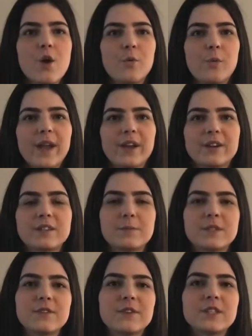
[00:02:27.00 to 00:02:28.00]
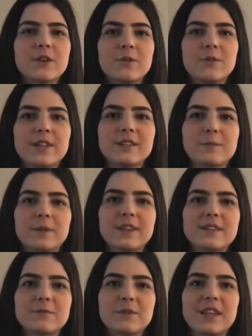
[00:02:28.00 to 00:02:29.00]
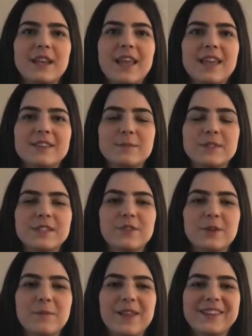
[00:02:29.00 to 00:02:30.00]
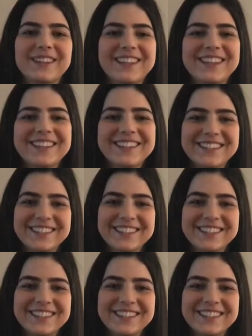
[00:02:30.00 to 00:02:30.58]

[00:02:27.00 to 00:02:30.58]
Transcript: where a specific tone is placed within a specific melody.